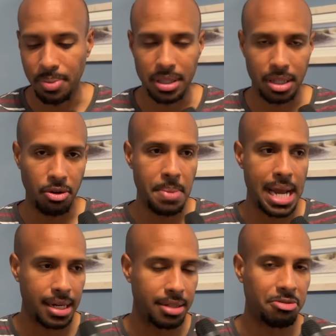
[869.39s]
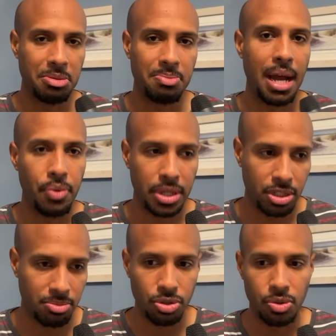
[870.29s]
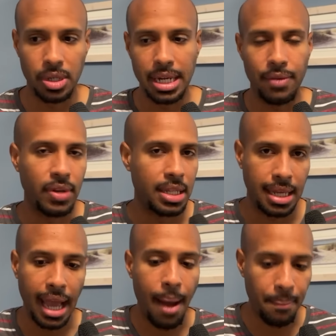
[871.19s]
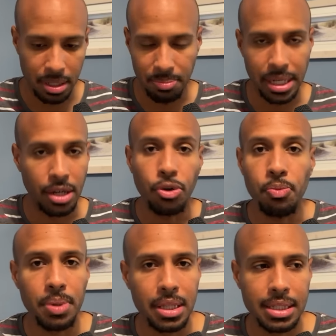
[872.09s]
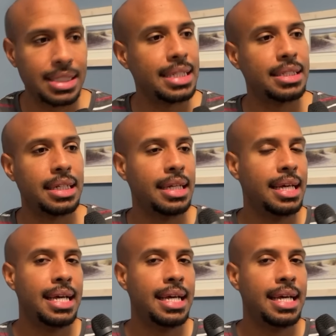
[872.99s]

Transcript: But there are mechanisms by which I'm sure if anything happened to Blake Groupie this season